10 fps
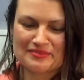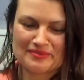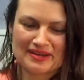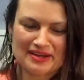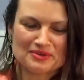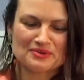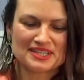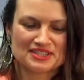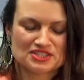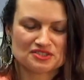
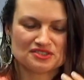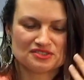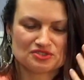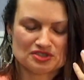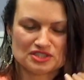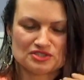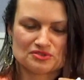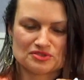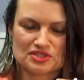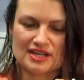according to
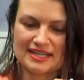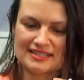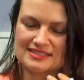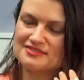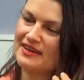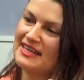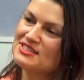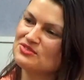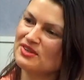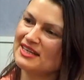traditional Chinese
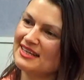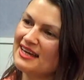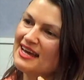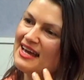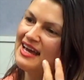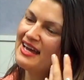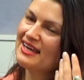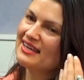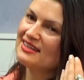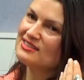face reading,
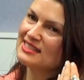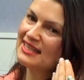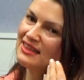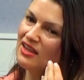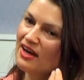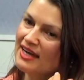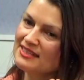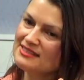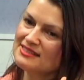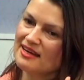you see
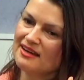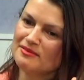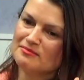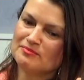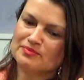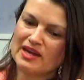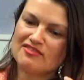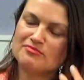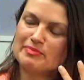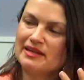lines
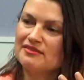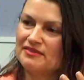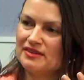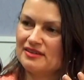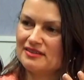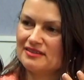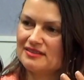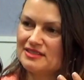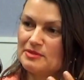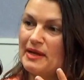have benefit
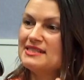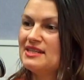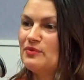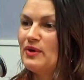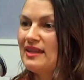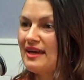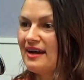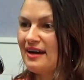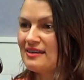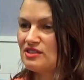depending where they
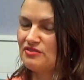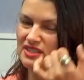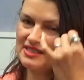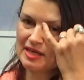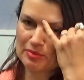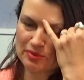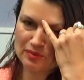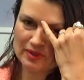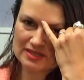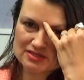are. So, for example, the
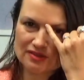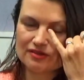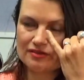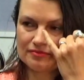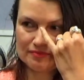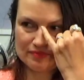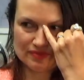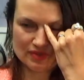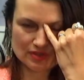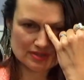ones on
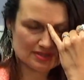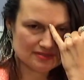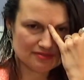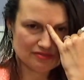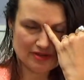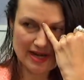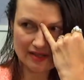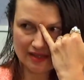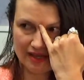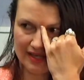those
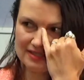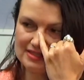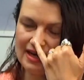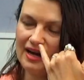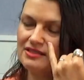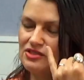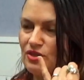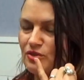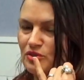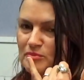frown lines aren't so
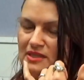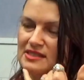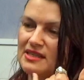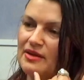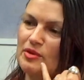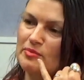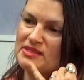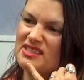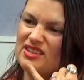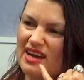good because they
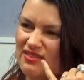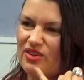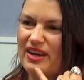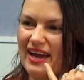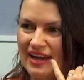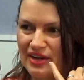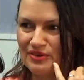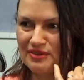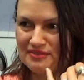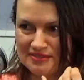represent you have a lot of anger
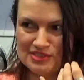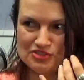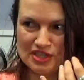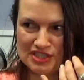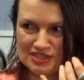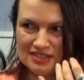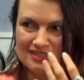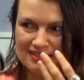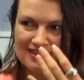and frustration.